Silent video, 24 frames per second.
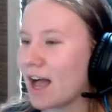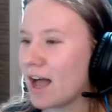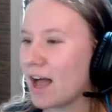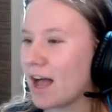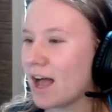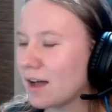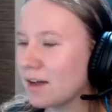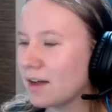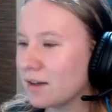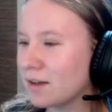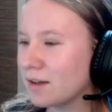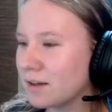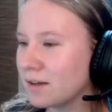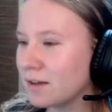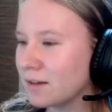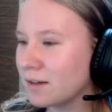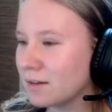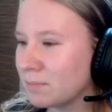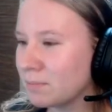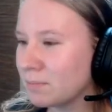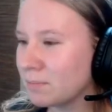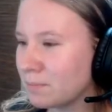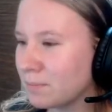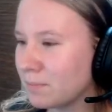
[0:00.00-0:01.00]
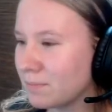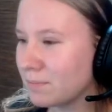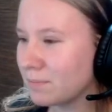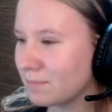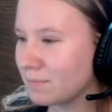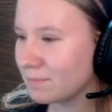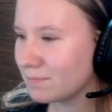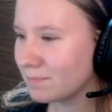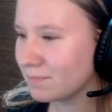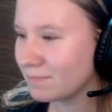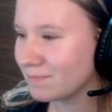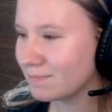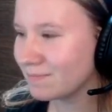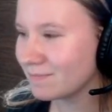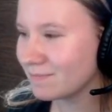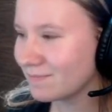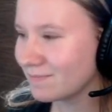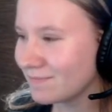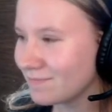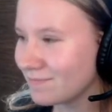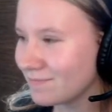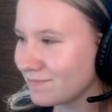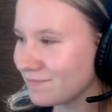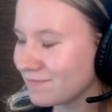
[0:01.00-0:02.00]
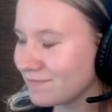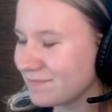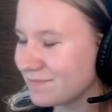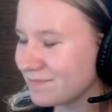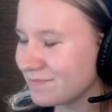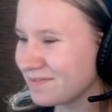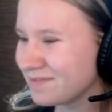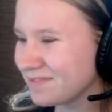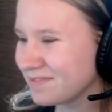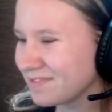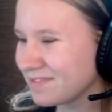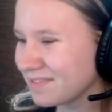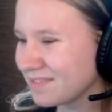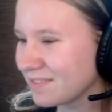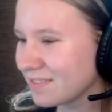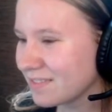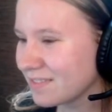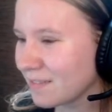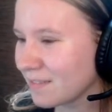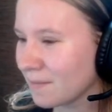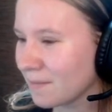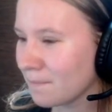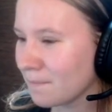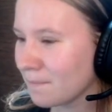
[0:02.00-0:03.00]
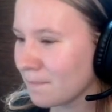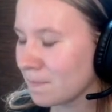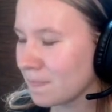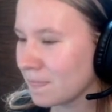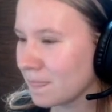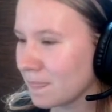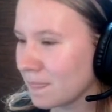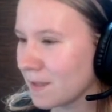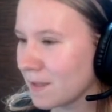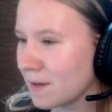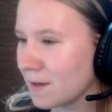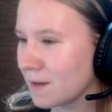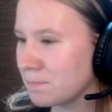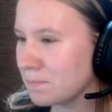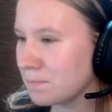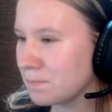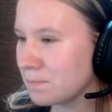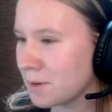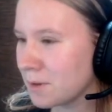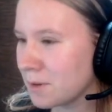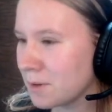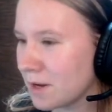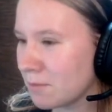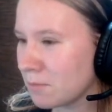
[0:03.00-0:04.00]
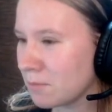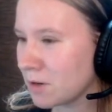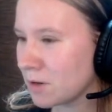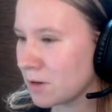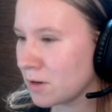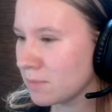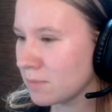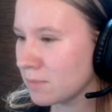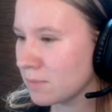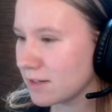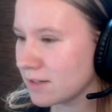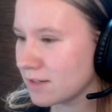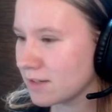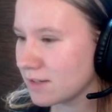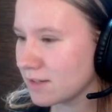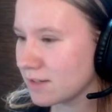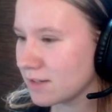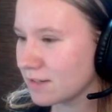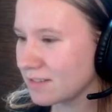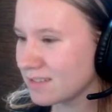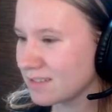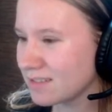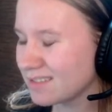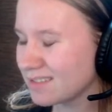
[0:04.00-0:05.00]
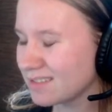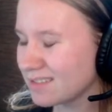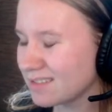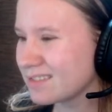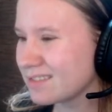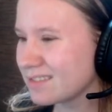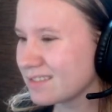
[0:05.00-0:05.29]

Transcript: Uh, and even if you won't, I know I definitely will. But so, I want to press so it. So stay back.